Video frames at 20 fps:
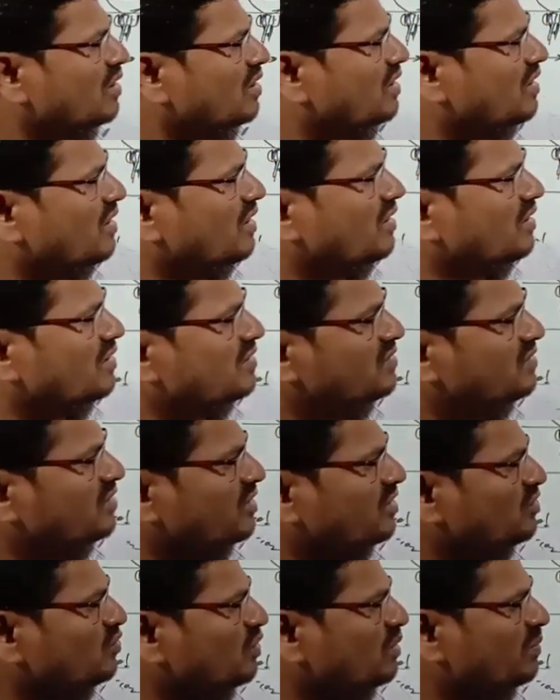color
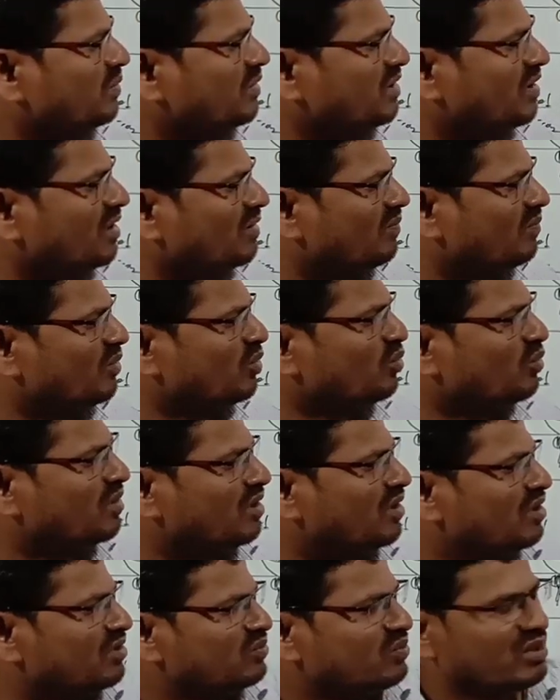change will be there. Blue
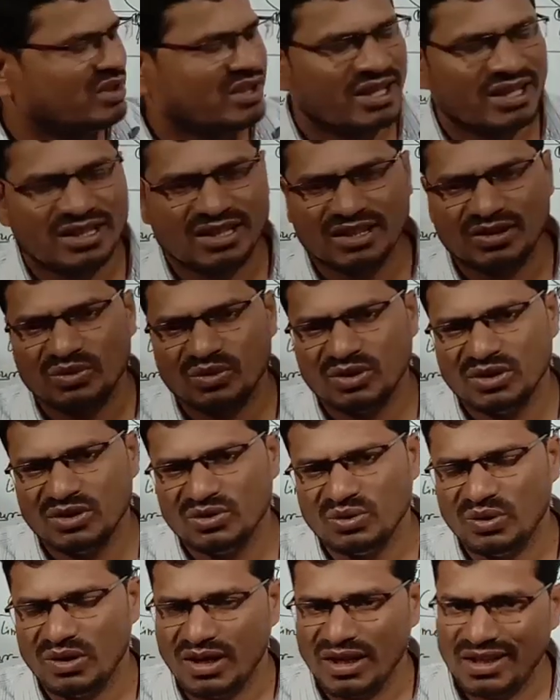color will get converted to
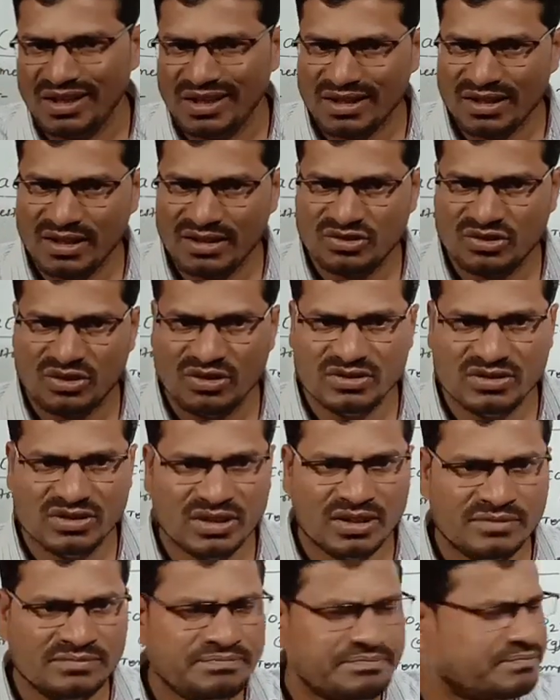colorless
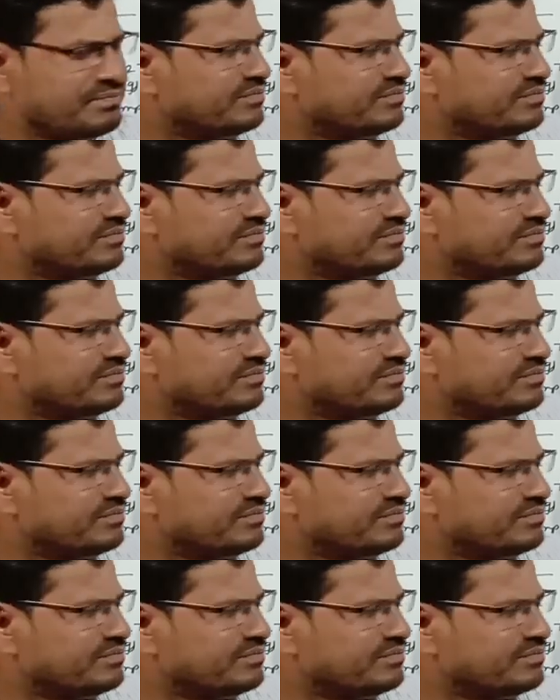solution.